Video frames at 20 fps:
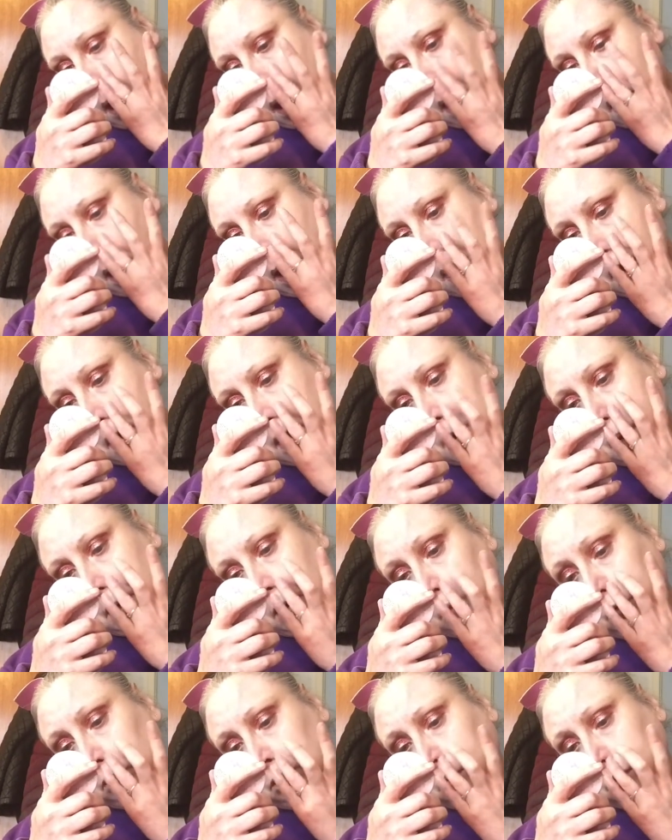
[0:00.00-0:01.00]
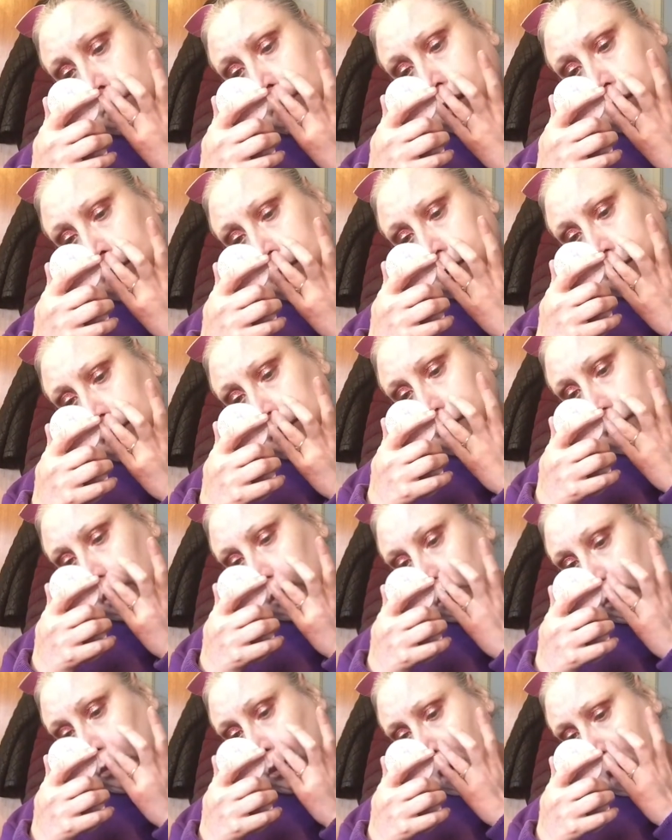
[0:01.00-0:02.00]
And on the side of the
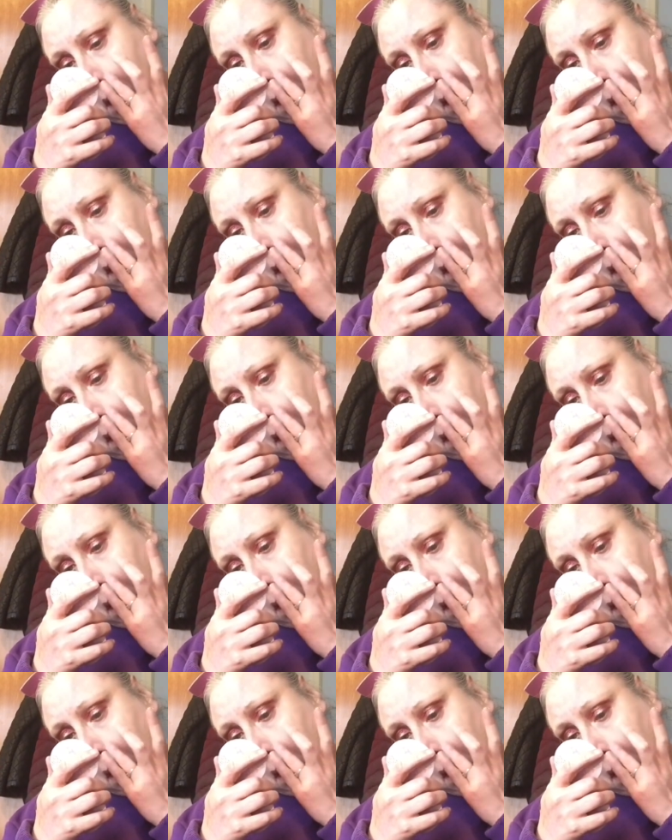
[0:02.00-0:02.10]
nose,